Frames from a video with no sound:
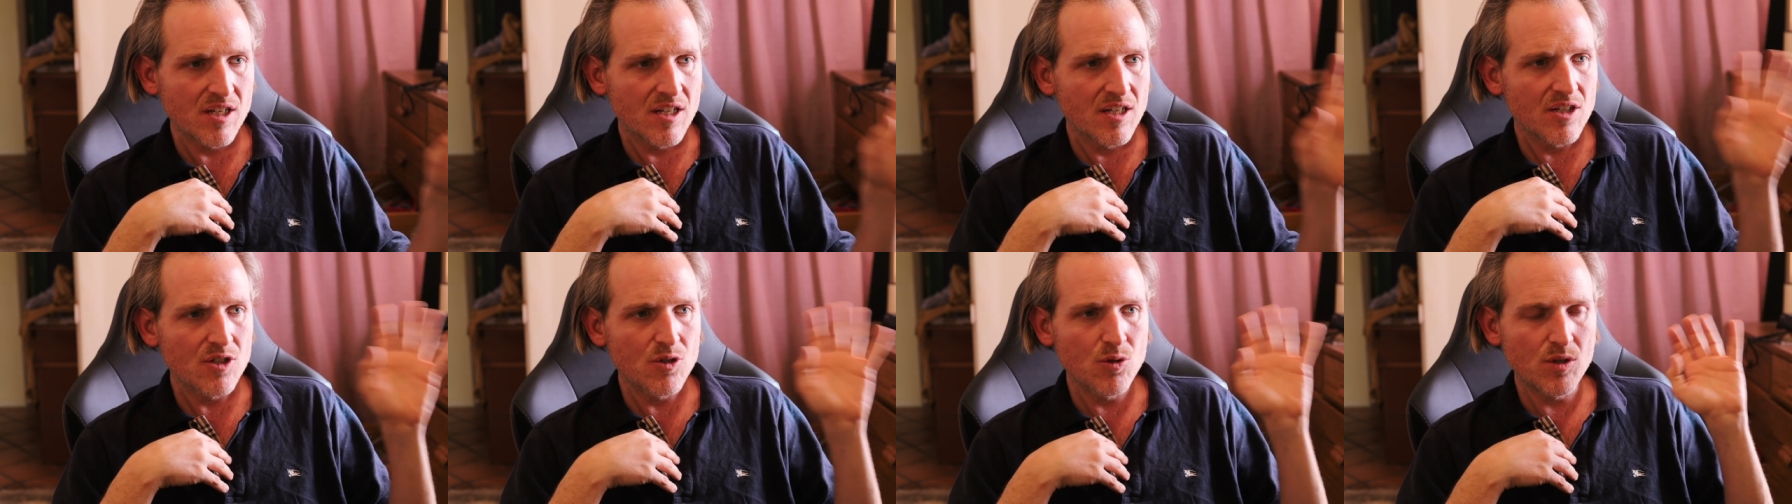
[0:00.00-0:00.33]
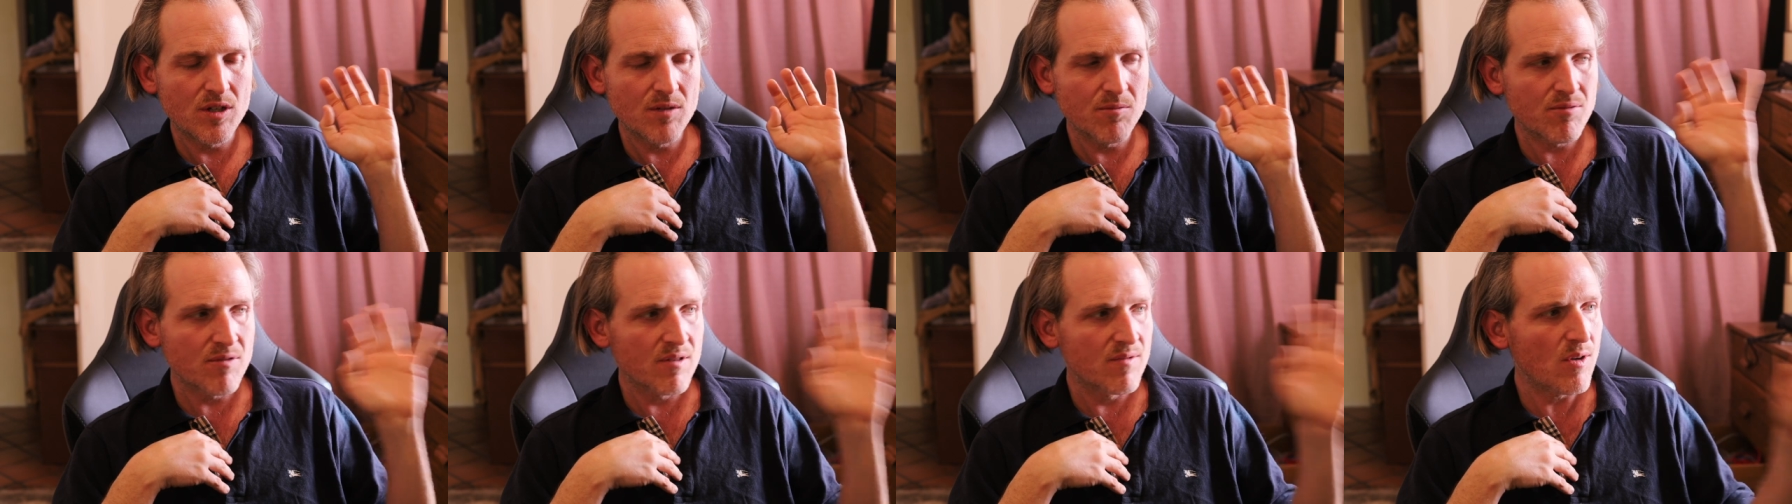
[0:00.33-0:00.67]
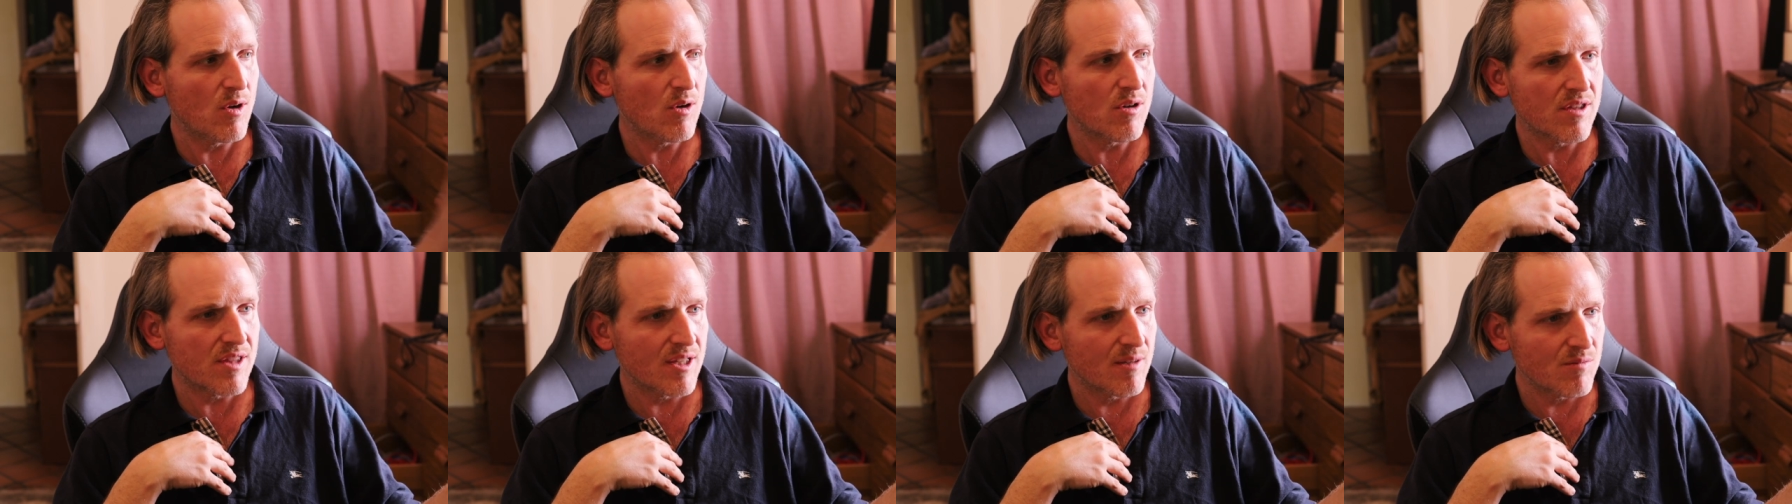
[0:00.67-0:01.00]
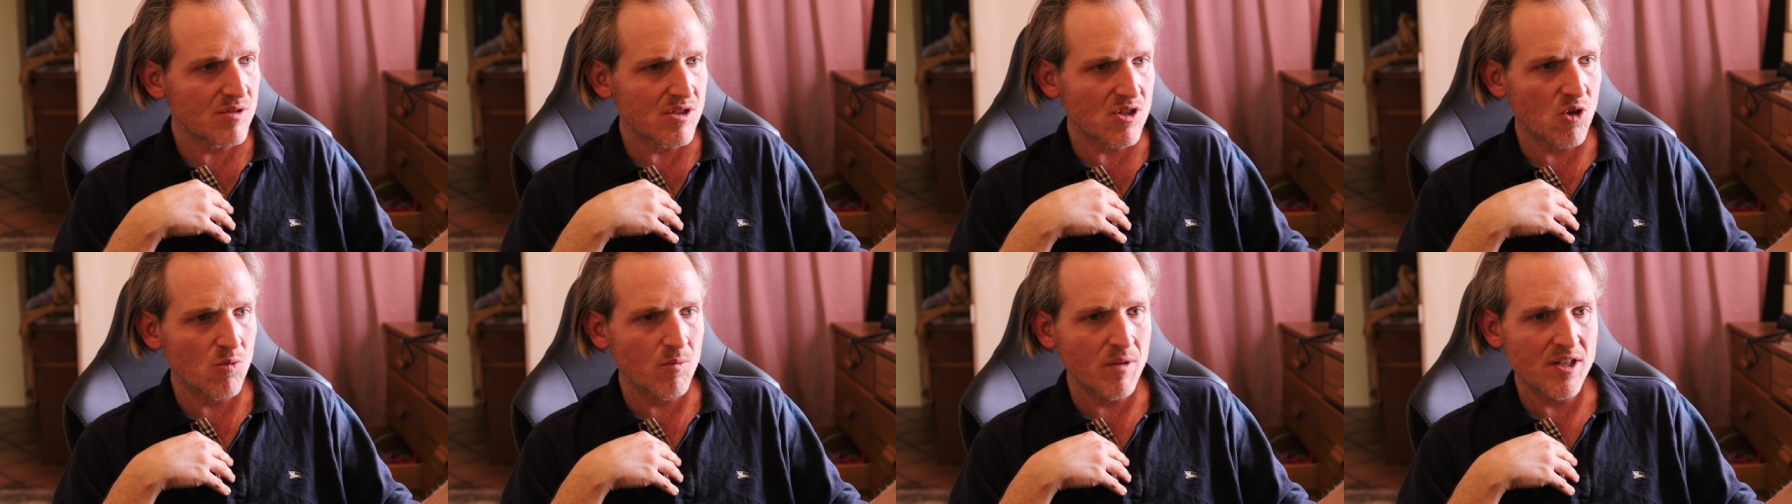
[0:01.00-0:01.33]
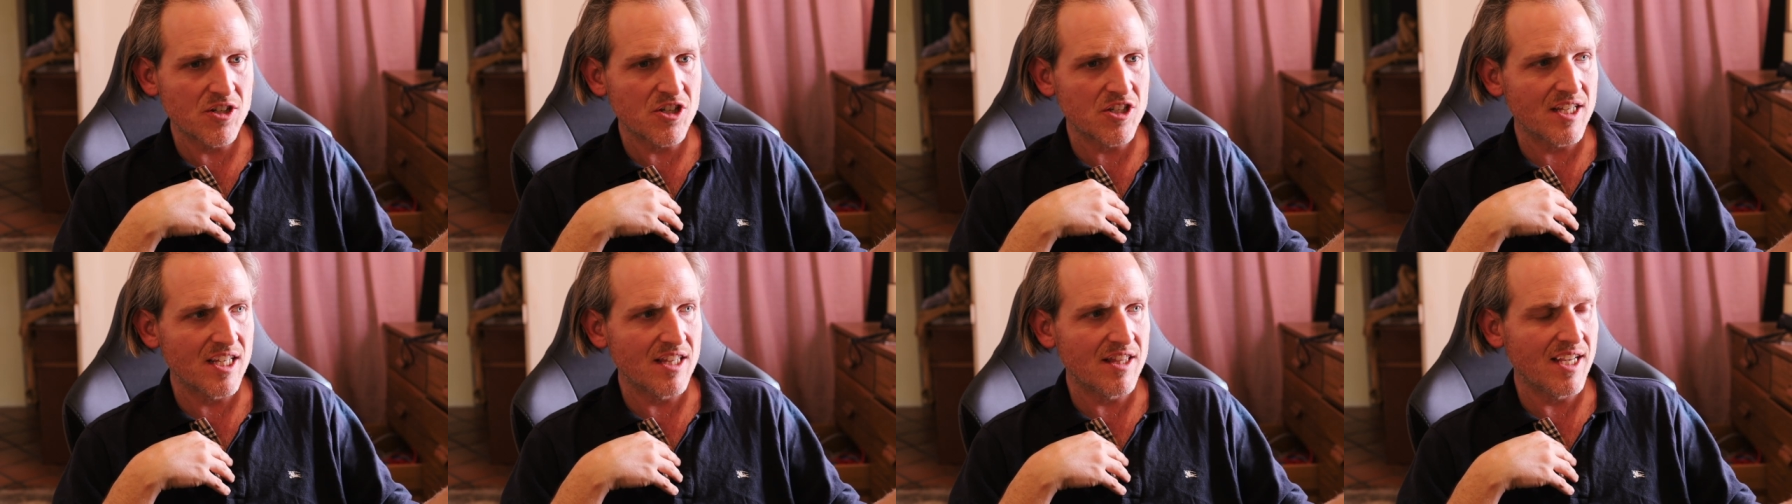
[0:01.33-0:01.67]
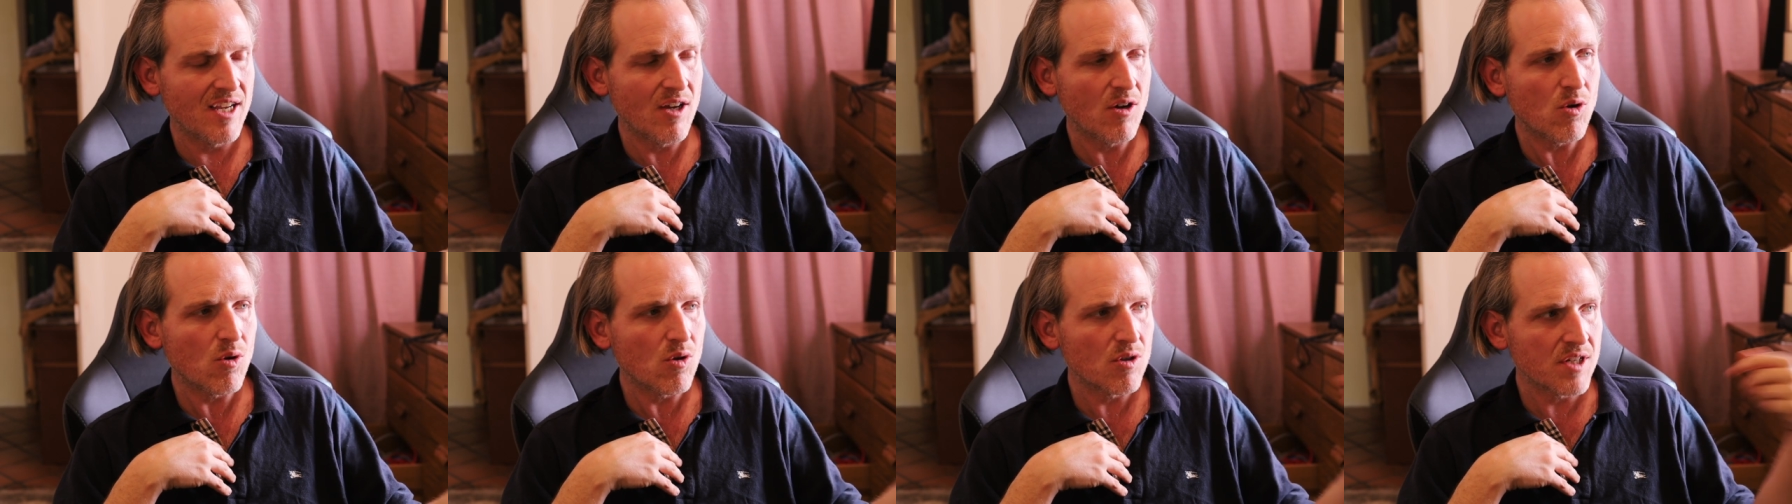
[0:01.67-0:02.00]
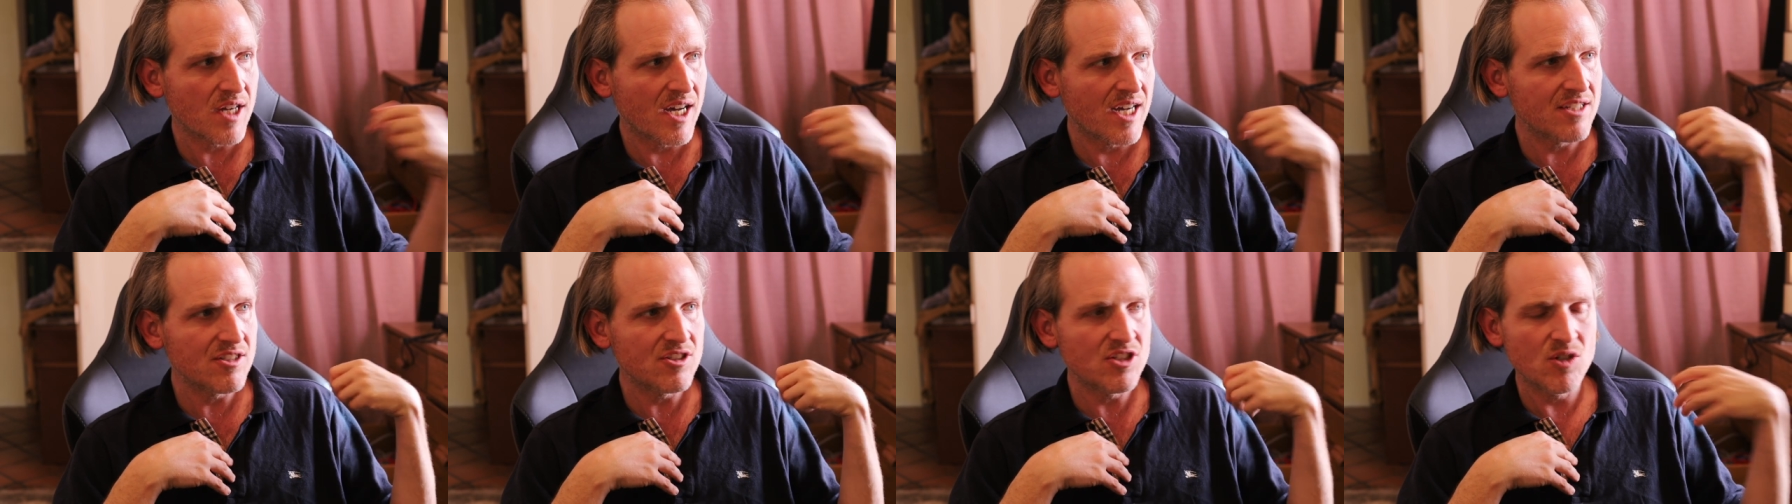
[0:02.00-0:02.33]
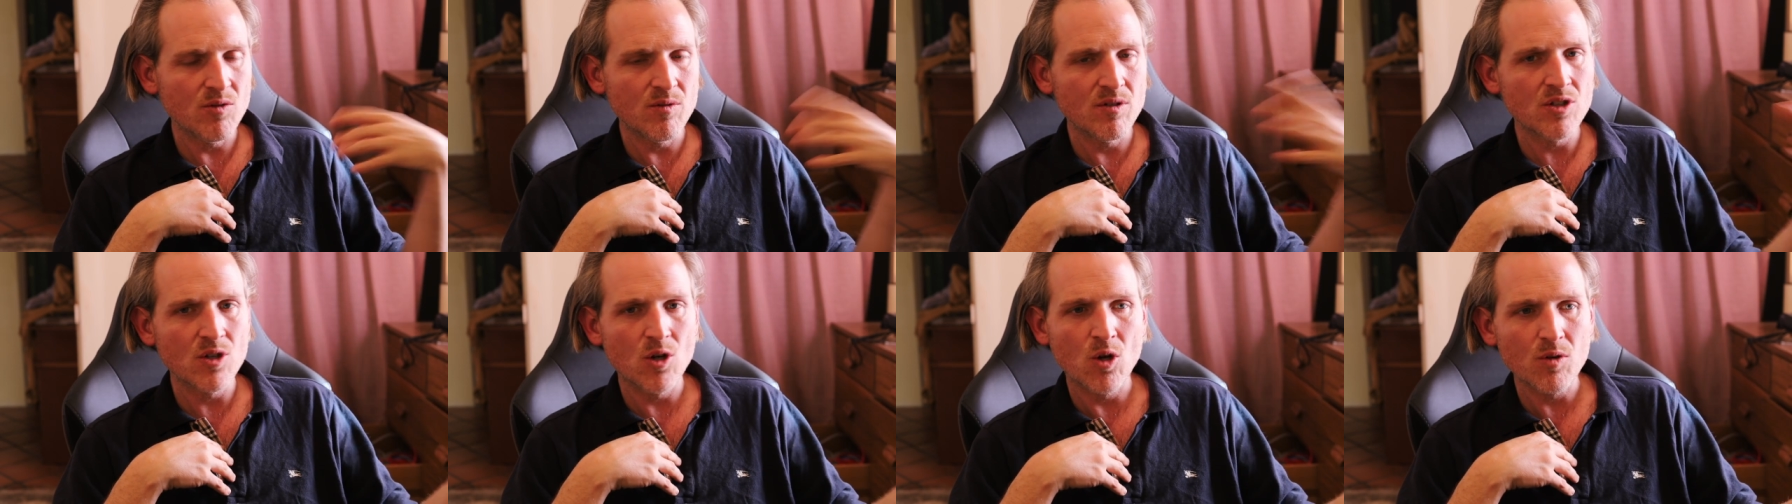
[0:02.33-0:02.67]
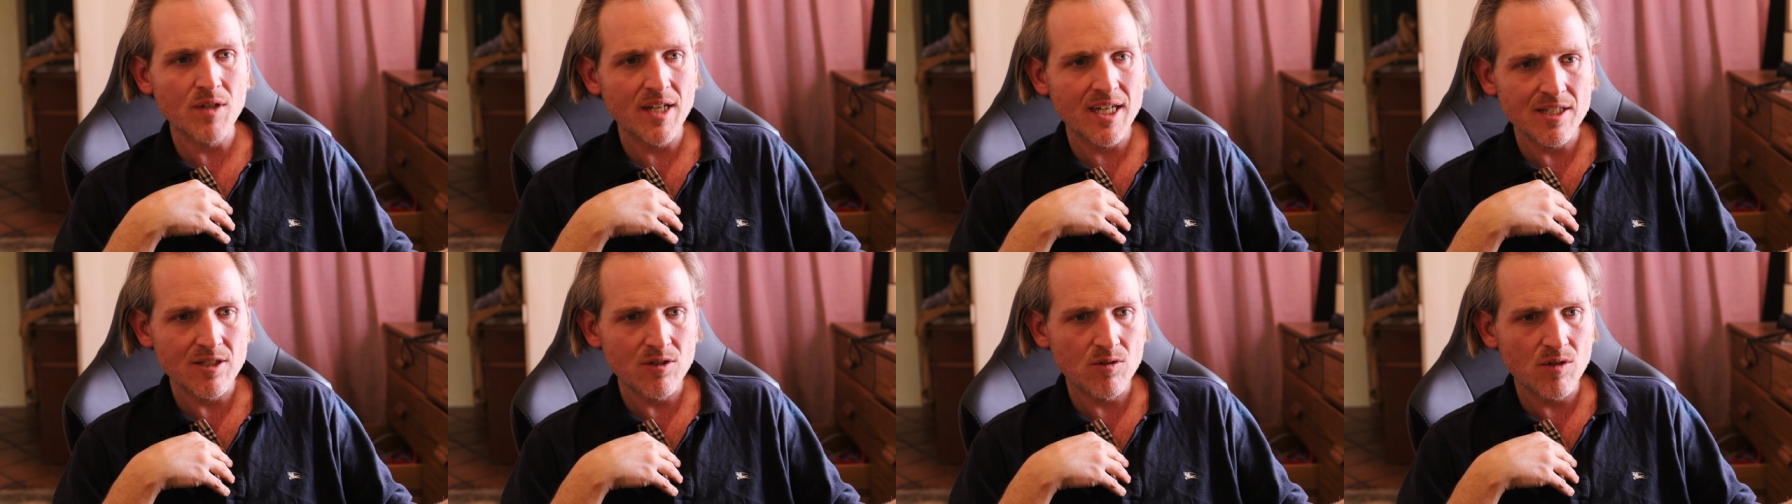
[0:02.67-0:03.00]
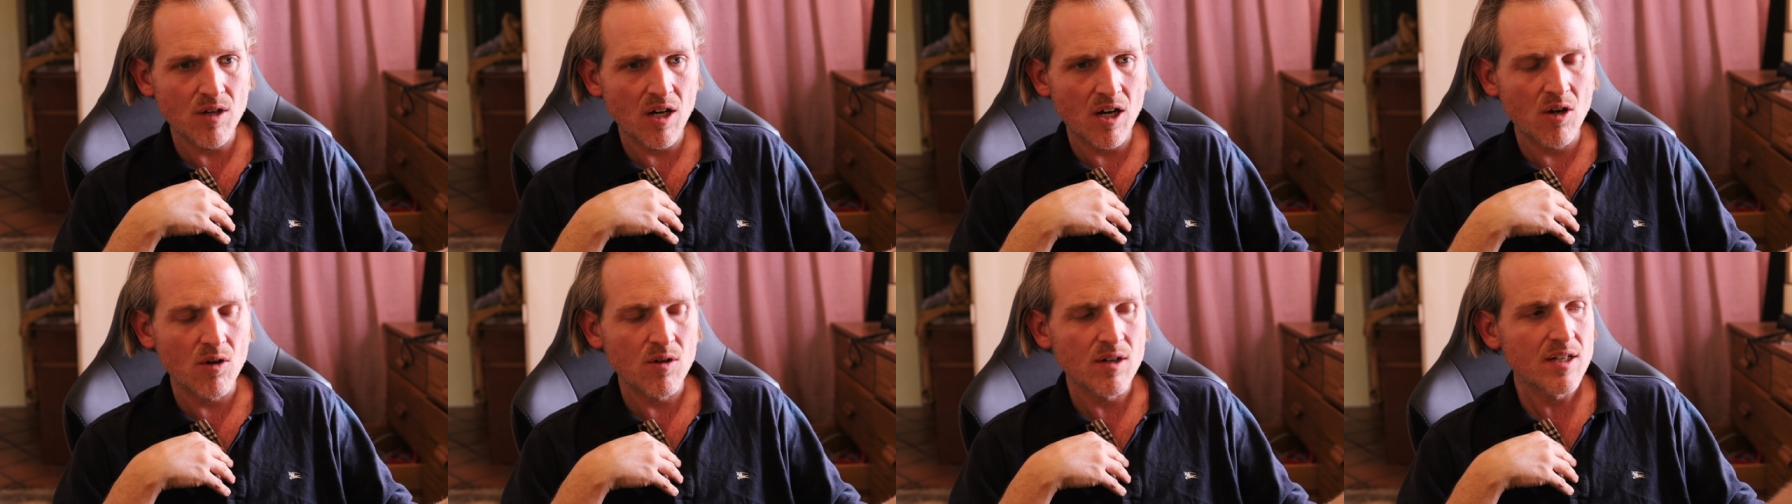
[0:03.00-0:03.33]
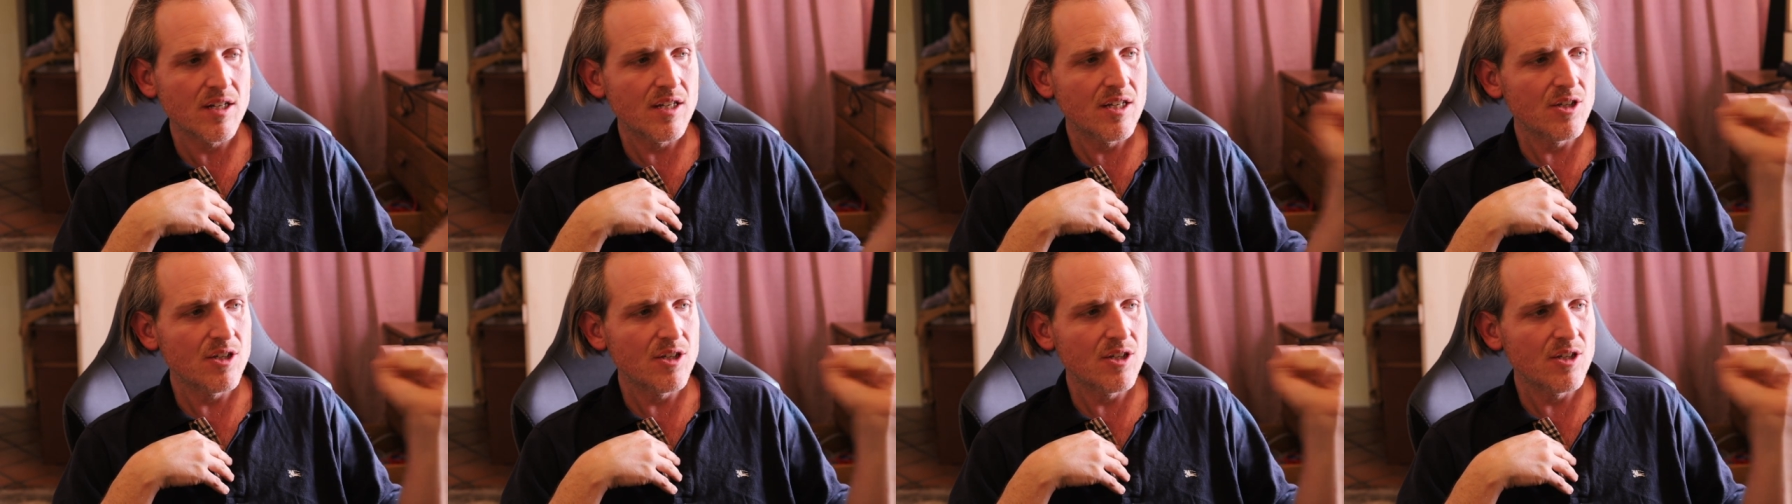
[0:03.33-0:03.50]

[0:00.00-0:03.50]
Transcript: You can provoke them so much that they hold on to you and don't let you go.